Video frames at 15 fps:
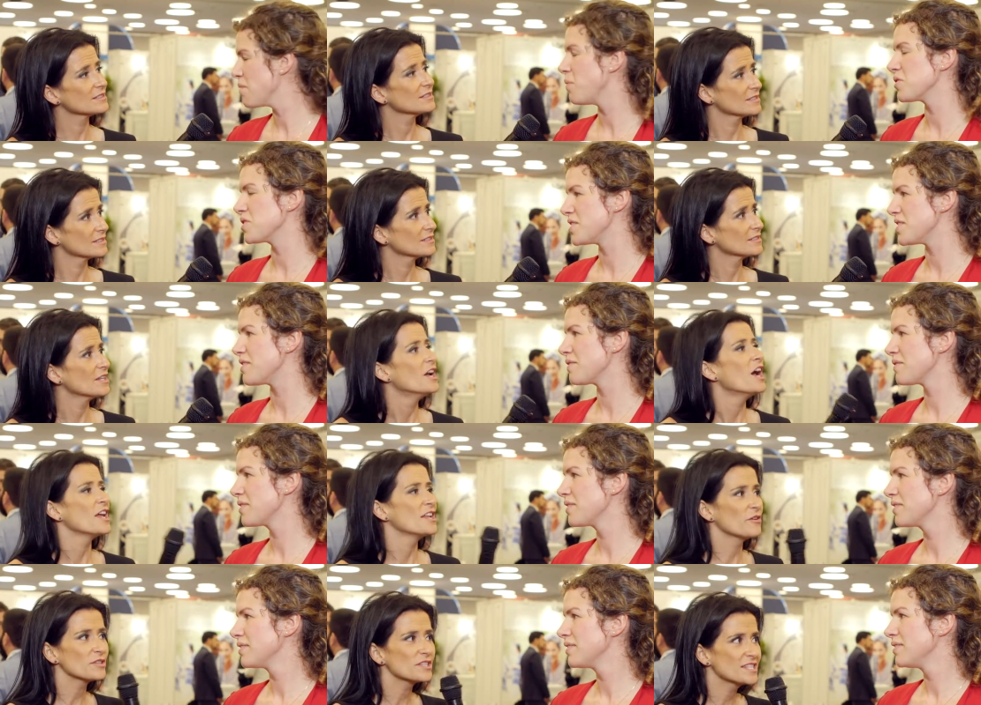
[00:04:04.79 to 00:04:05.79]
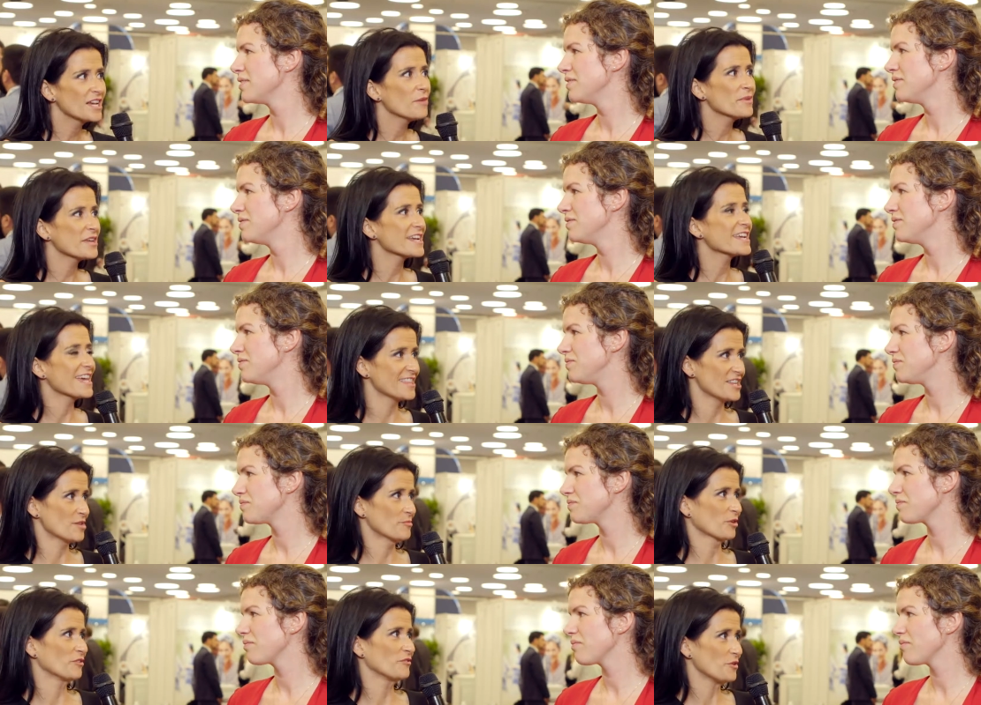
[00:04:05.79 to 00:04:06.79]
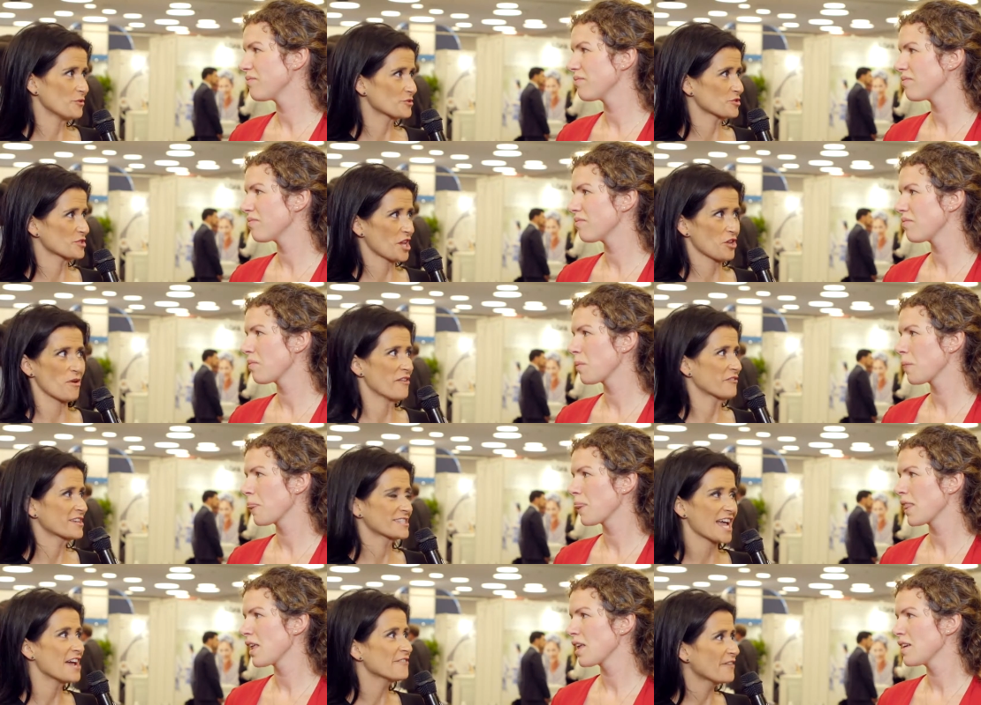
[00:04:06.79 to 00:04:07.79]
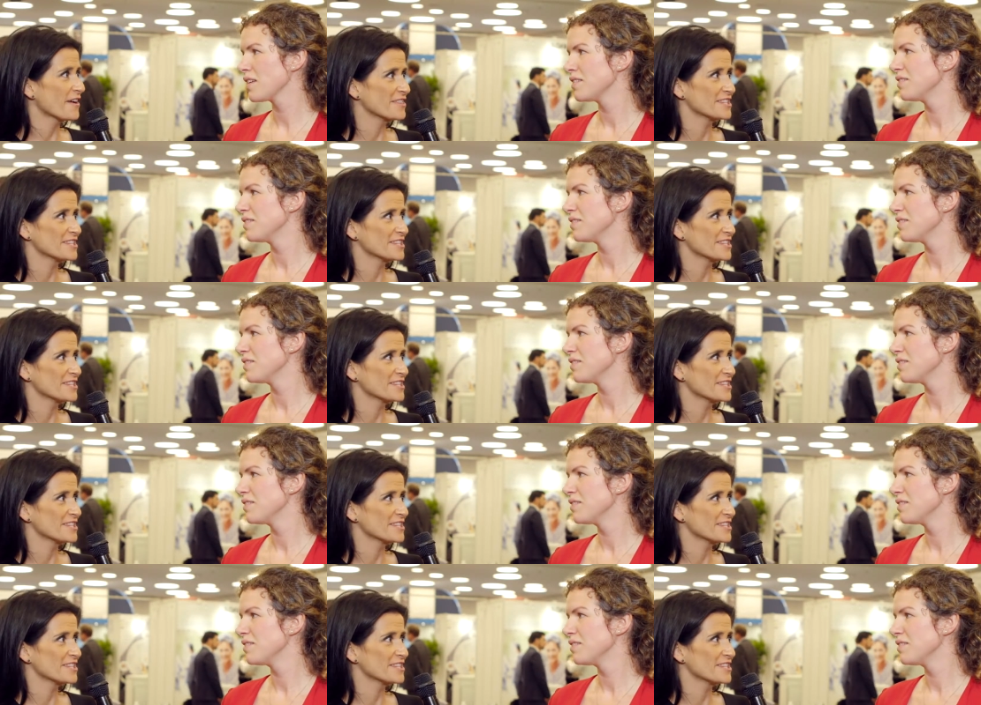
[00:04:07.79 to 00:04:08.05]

Speaker 1: positive. Now, tell me again the number of users that you have, because I find